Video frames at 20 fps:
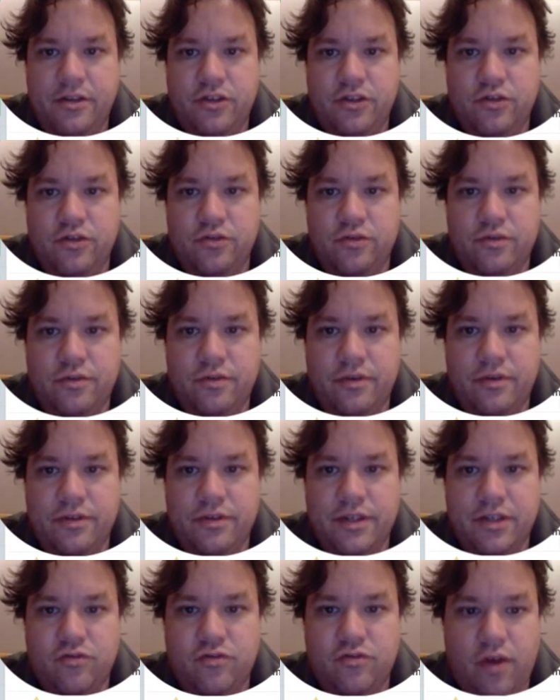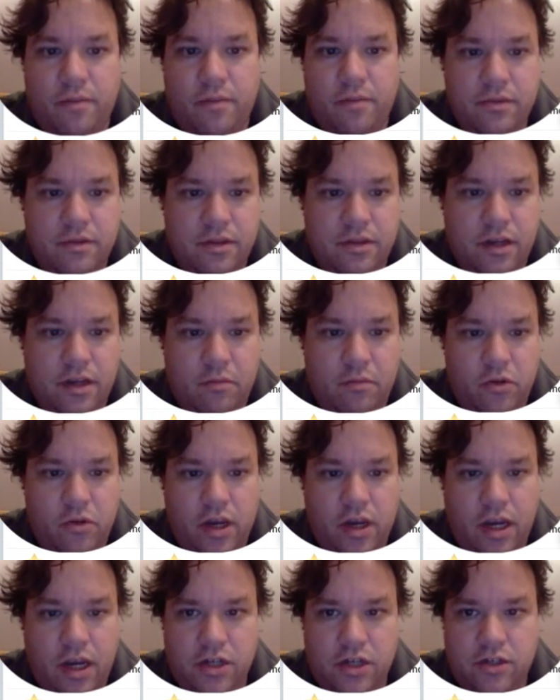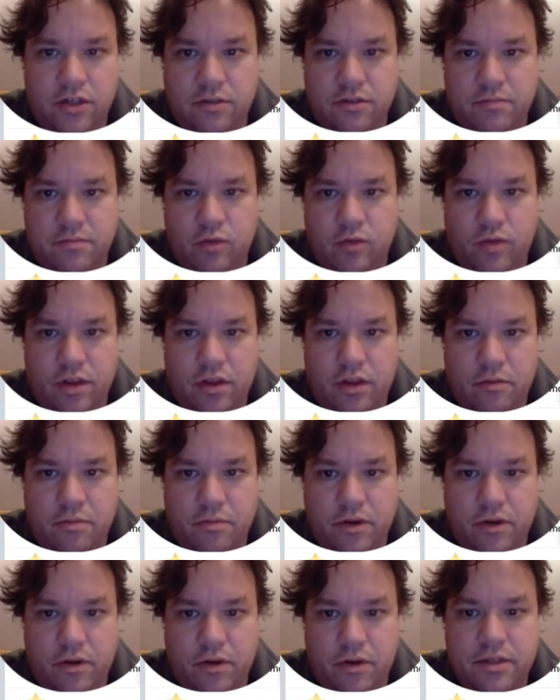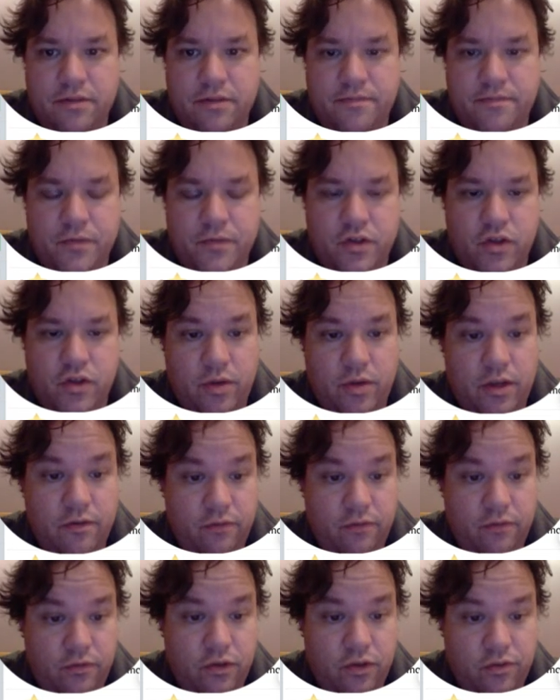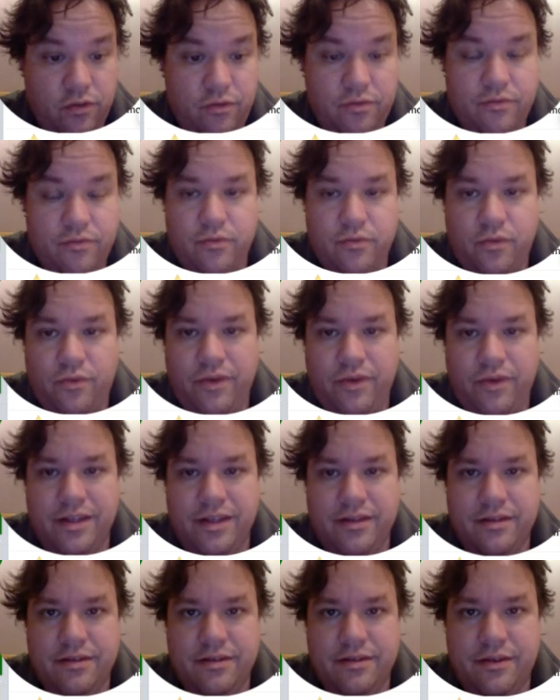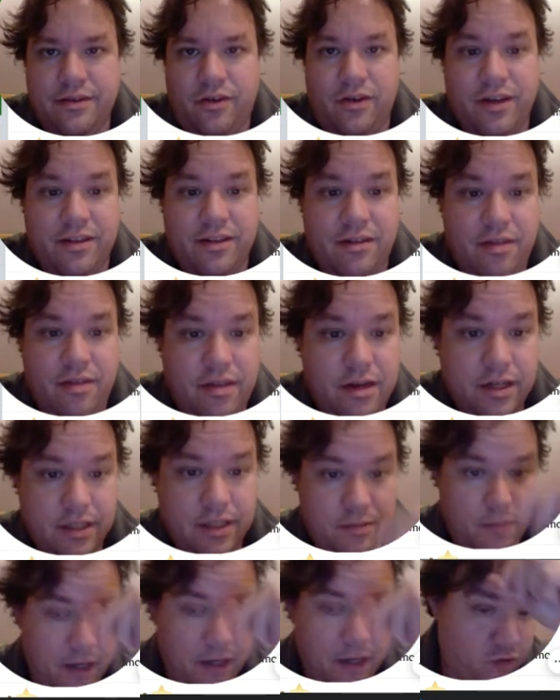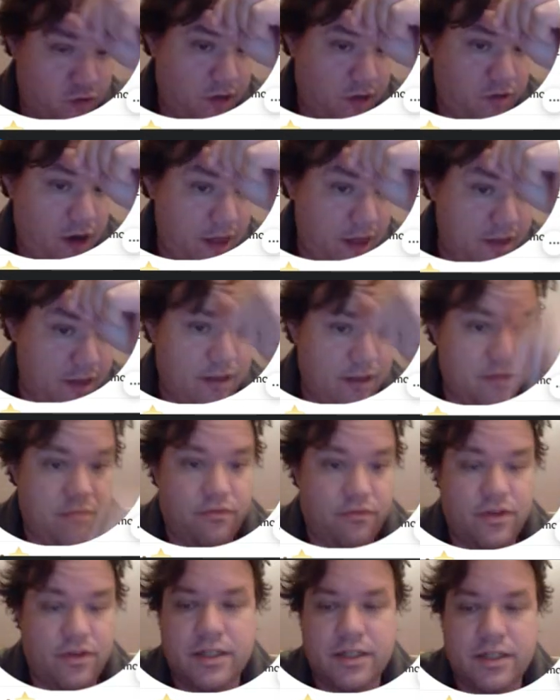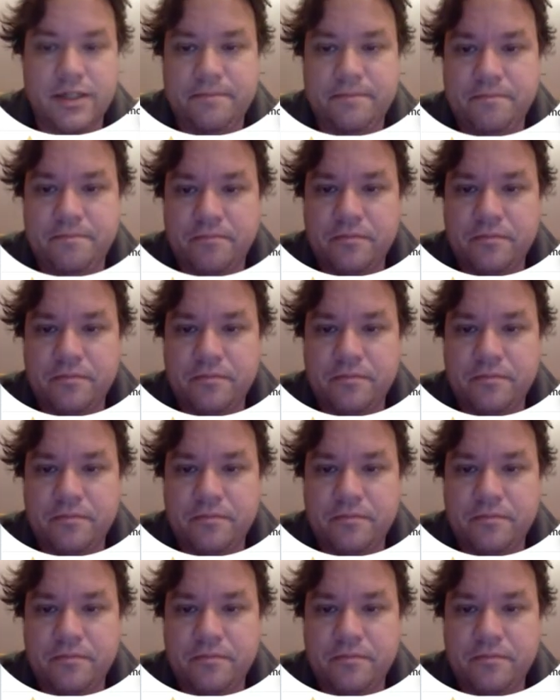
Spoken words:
to disrupt the communications between the opponents. So if you win only the 3rd spade trick rather than the 1st,